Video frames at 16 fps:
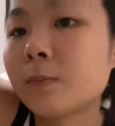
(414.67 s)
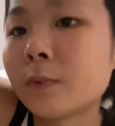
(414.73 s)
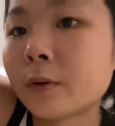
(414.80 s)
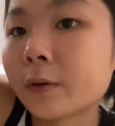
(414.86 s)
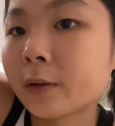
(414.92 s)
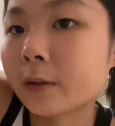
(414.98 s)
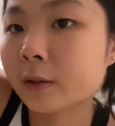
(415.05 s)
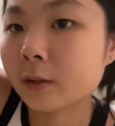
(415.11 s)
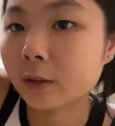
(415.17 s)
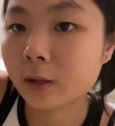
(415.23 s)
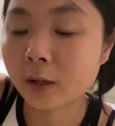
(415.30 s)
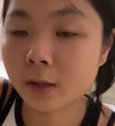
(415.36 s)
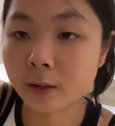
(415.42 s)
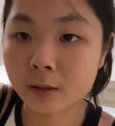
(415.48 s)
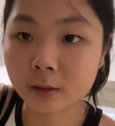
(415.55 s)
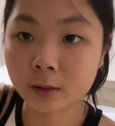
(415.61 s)
ordered
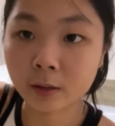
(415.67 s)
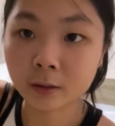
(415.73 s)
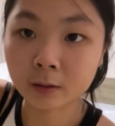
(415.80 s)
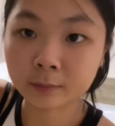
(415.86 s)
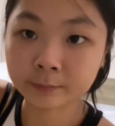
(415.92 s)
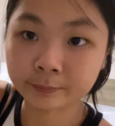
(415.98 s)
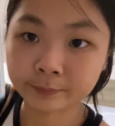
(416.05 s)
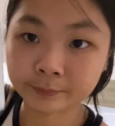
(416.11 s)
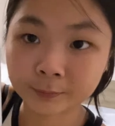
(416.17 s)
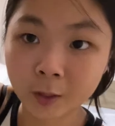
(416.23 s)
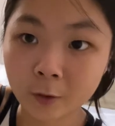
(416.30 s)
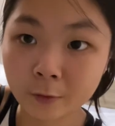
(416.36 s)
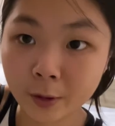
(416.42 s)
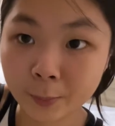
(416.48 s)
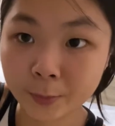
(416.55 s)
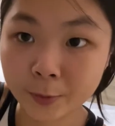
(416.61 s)
a
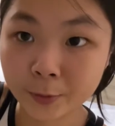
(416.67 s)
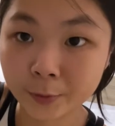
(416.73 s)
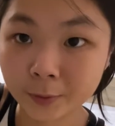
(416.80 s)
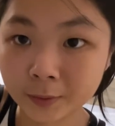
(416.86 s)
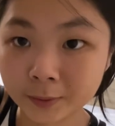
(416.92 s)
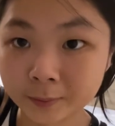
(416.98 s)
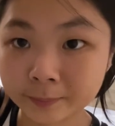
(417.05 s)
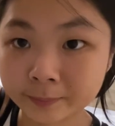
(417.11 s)
ramyun.